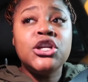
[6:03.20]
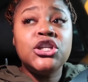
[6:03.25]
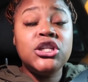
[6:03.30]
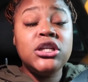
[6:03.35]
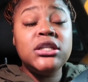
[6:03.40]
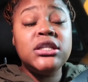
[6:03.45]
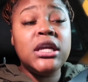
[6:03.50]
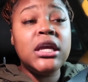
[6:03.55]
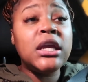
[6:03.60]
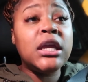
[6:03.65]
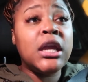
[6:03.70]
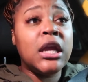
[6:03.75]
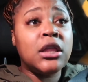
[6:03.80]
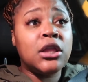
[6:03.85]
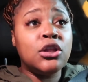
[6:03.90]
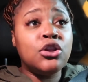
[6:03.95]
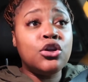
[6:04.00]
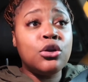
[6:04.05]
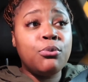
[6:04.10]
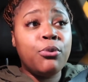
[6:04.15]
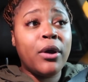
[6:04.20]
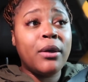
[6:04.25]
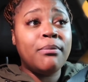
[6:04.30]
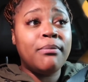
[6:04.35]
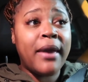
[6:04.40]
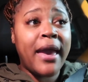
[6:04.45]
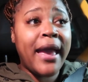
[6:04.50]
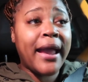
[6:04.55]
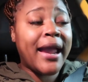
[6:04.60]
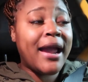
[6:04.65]
She did kick the little boy
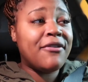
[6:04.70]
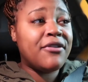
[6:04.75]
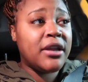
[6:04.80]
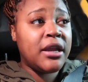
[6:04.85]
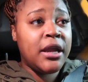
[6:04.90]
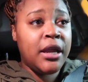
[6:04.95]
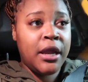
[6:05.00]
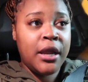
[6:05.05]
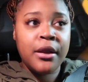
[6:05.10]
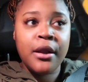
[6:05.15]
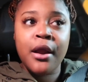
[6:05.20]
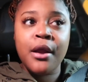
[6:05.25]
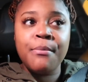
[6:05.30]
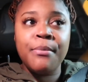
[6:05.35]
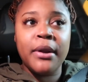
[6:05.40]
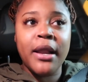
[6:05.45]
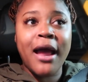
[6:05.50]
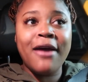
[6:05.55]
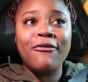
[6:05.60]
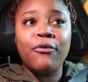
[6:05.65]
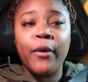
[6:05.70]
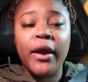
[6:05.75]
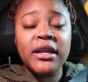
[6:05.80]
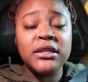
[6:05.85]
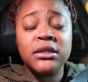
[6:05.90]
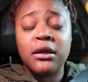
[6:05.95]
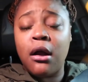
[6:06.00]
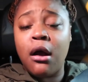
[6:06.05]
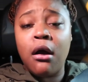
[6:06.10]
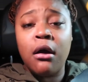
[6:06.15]
back after he hit her, but I've
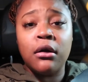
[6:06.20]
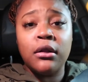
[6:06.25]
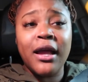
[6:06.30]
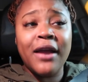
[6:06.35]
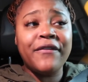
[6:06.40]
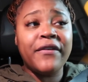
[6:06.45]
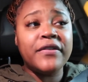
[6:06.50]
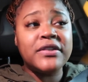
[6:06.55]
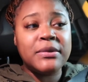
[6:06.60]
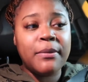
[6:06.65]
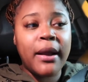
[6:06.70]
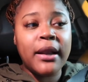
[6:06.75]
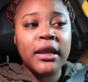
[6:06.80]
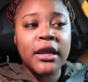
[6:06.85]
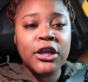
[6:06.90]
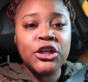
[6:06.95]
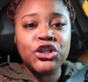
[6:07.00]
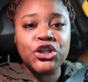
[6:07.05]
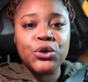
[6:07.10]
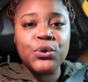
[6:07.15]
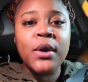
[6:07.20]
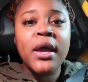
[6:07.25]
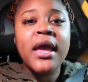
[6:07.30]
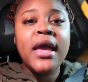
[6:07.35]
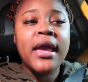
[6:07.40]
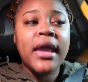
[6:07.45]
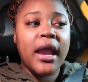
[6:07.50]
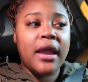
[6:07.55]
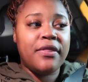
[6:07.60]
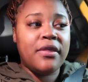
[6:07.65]
raised her all her life, if somebody hits you,
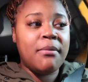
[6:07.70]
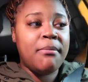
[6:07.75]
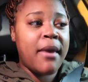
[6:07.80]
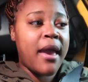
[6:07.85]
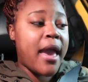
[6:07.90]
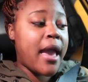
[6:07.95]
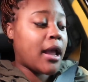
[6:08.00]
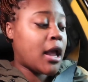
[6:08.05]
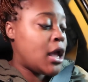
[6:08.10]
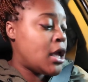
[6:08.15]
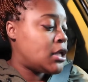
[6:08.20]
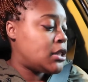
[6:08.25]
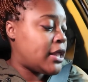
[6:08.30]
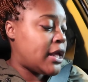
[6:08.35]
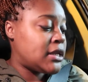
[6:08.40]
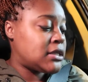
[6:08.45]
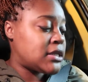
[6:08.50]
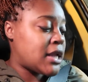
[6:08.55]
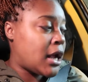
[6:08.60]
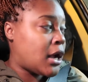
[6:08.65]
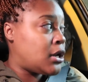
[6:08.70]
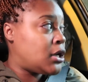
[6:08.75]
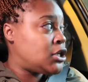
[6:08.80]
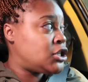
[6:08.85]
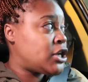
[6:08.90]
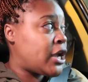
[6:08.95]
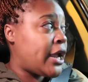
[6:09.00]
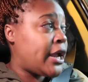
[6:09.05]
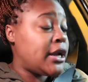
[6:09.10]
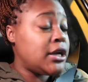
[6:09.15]
hit them back. That is not going
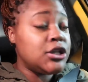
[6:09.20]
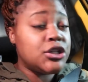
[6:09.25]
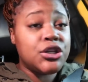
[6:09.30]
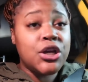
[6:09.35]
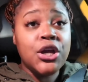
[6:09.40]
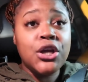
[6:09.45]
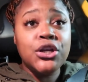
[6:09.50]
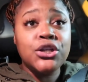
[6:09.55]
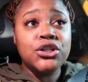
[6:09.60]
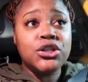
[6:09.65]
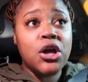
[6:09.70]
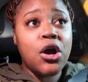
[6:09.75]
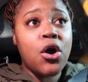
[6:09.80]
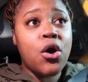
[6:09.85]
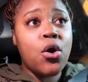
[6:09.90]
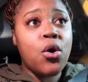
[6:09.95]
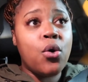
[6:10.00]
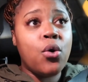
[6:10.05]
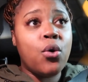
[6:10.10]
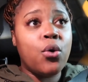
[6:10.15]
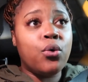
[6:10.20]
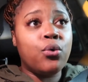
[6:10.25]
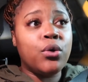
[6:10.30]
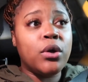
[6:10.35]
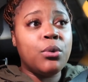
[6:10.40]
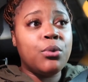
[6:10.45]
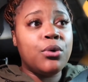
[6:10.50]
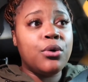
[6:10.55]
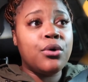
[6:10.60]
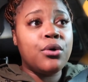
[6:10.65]
to change. So
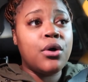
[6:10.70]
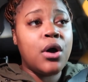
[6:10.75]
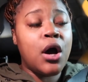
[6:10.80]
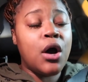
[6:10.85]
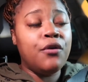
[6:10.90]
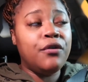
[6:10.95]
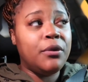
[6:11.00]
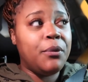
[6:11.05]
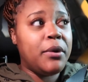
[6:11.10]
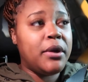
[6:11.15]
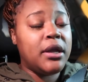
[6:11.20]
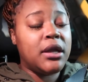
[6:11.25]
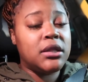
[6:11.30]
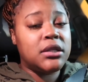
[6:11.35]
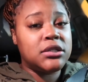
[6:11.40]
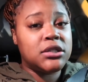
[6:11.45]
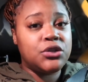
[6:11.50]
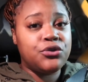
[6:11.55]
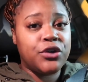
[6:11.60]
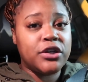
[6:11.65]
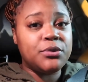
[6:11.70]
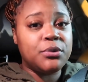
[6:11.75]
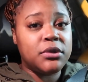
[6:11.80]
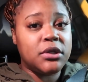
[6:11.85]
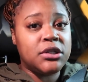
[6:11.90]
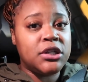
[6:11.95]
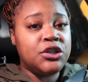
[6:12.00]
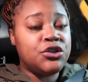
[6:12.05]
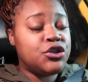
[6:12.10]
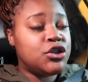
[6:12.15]
we will, hopefully we can get this addressed with
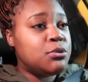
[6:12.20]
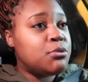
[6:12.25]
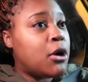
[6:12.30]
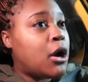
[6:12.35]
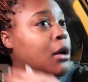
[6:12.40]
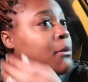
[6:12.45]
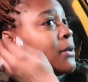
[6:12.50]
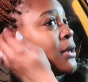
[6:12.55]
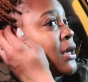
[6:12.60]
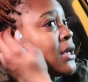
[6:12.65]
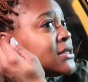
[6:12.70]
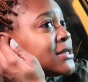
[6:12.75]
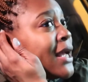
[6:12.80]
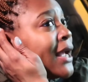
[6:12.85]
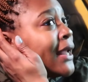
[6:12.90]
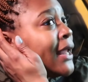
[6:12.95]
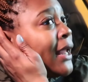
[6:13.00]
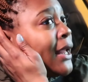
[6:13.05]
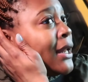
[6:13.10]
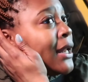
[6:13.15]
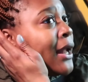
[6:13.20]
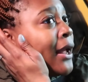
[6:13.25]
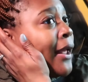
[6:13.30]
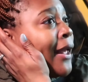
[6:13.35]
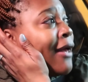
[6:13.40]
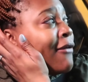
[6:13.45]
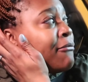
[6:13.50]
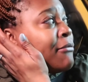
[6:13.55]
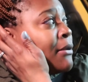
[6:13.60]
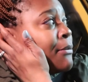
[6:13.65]
the teacher tomorrow, because I cannot
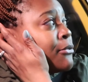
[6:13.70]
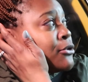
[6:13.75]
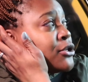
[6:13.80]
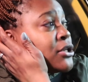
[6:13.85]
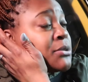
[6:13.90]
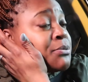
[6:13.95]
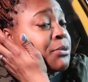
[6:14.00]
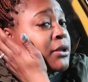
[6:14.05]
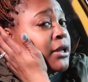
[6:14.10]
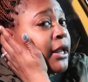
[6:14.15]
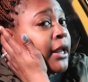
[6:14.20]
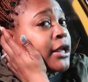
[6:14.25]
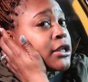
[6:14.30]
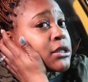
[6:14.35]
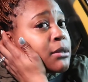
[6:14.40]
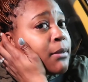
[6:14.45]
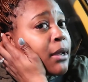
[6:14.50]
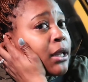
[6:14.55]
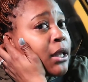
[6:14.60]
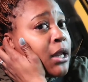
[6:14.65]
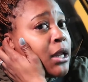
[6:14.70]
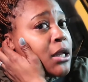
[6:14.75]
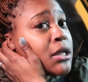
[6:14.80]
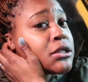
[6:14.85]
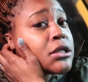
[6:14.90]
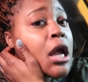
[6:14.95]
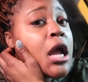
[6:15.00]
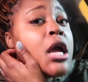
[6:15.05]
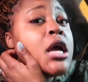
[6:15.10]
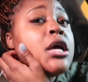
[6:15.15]
have people just putting their hands on my
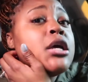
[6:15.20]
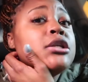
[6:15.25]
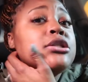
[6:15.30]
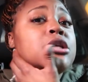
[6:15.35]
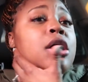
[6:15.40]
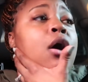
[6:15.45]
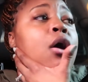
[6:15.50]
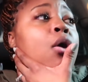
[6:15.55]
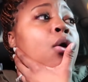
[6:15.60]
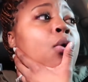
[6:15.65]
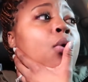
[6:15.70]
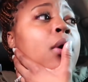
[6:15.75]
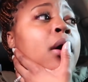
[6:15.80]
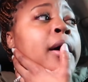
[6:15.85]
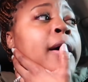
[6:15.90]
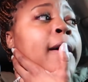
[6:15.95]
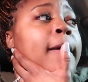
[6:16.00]
kids. So